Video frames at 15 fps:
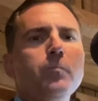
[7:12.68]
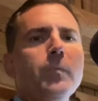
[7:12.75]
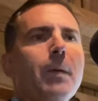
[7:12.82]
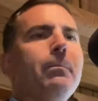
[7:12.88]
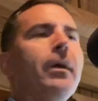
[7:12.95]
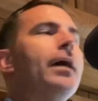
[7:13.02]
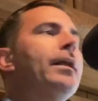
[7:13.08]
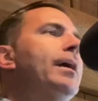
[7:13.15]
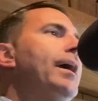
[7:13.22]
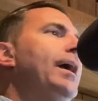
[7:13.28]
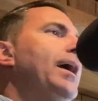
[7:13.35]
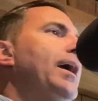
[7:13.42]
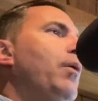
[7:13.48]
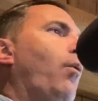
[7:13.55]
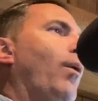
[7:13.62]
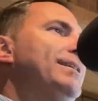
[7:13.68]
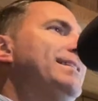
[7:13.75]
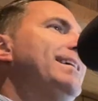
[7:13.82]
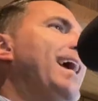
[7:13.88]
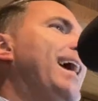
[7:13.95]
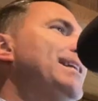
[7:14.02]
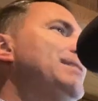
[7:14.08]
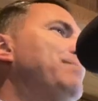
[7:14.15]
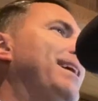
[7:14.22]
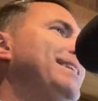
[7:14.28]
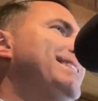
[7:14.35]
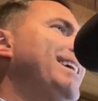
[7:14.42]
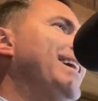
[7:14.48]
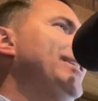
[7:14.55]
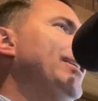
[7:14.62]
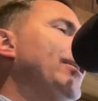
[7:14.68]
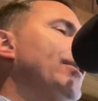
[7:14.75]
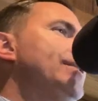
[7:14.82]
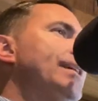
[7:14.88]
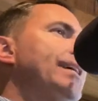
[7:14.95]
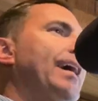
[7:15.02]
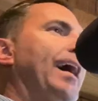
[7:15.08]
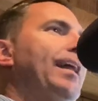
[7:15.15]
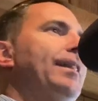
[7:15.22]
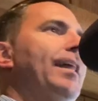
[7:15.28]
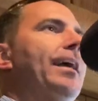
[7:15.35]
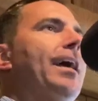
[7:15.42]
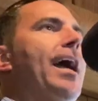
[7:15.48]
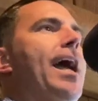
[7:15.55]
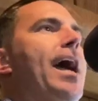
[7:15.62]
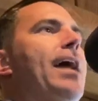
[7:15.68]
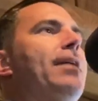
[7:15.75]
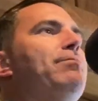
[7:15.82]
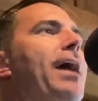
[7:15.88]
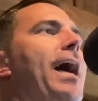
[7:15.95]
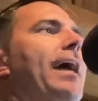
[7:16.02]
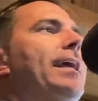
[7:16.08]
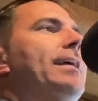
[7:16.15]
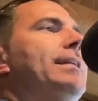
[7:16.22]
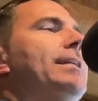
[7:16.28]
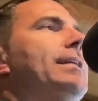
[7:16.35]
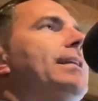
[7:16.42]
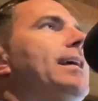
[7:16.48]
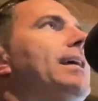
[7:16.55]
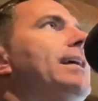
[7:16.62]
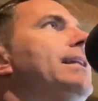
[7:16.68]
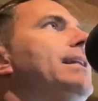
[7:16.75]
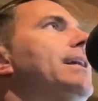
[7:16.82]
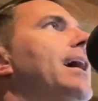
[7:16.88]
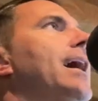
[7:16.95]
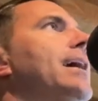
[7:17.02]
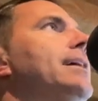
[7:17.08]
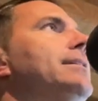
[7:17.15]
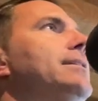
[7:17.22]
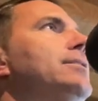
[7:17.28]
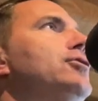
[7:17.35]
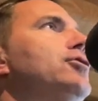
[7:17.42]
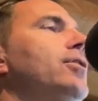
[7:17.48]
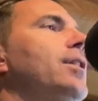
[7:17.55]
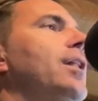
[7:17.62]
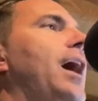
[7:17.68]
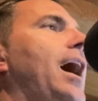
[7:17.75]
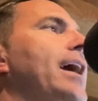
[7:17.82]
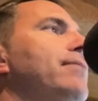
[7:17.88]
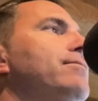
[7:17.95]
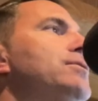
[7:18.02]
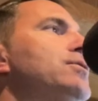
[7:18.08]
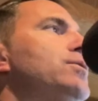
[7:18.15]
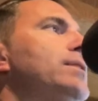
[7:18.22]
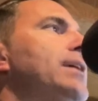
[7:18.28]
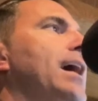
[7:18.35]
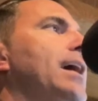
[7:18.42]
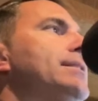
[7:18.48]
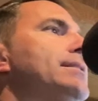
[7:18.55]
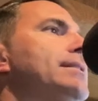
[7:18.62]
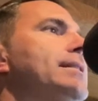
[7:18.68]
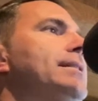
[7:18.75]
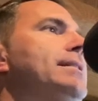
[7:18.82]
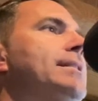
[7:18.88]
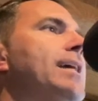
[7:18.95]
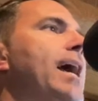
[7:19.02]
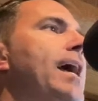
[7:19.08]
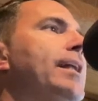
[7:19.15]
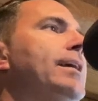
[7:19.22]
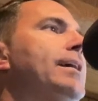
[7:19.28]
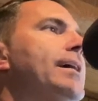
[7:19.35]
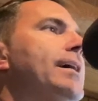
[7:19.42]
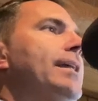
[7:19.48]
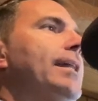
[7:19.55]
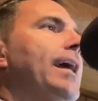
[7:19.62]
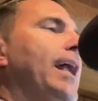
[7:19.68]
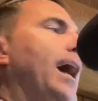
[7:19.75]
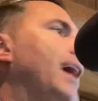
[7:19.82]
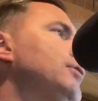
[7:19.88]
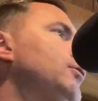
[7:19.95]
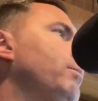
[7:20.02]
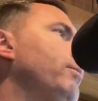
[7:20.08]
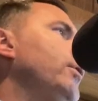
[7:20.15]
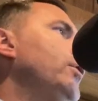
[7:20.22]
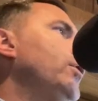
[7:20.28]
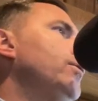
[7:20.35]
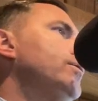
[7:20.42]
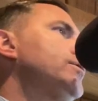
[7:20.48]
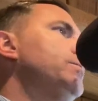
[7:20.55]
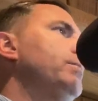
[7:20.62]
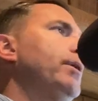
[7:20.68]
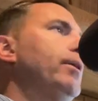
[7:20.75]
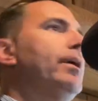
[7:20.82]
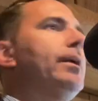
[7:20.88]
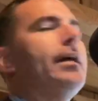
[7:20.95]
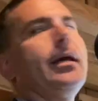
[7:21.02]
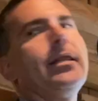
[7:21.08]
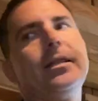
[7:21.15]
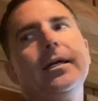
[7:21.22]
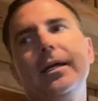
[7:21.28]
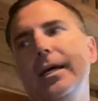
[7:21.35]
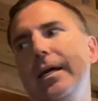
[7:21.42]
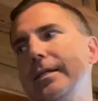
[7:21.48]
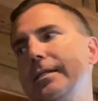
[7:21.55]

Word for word: But once again, it's been 10 years, and kind of like I had back in, in uh, July of 2010, that entrepreneurial spirit, I think, has